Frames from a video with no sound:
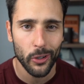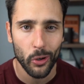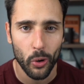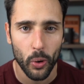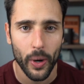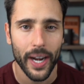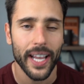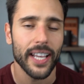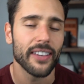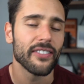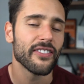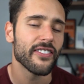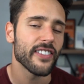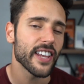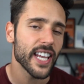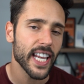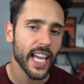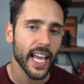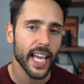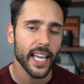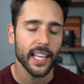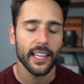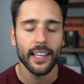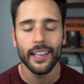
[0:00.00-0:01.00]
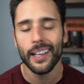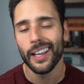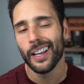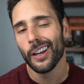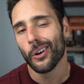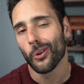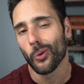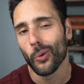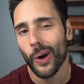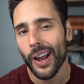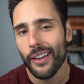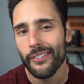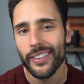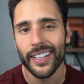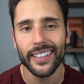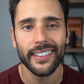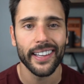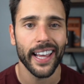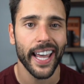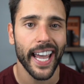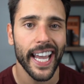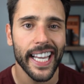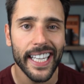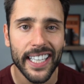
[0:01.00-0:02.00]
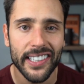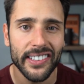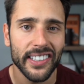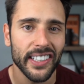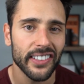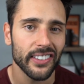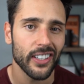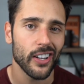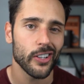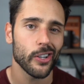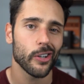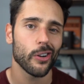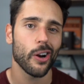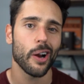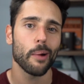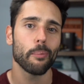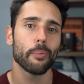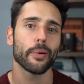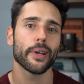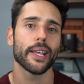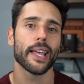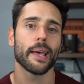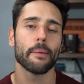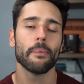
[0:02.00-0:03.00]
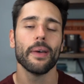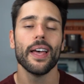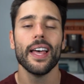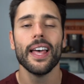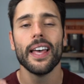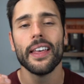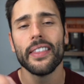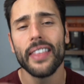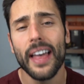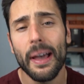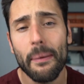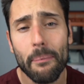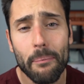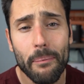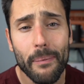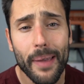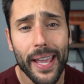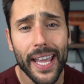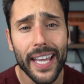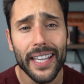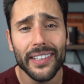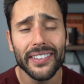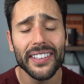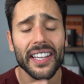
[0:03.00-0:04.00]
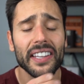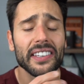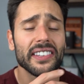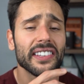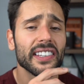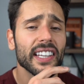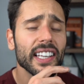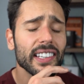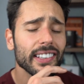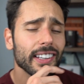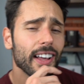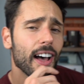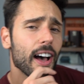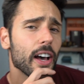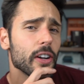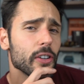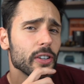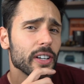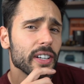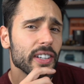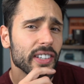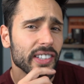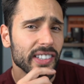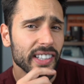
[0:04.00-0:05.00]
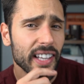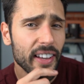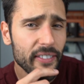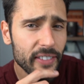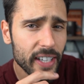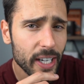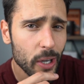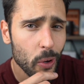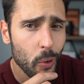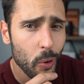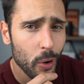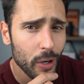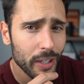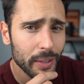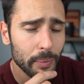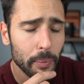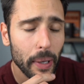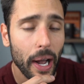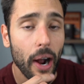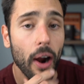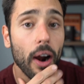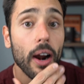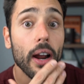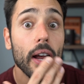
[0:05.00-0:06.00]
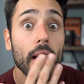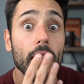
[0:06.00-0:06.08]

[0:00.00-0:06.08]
crank V8 revving to 8,600 RPM that makes 670 horsepower.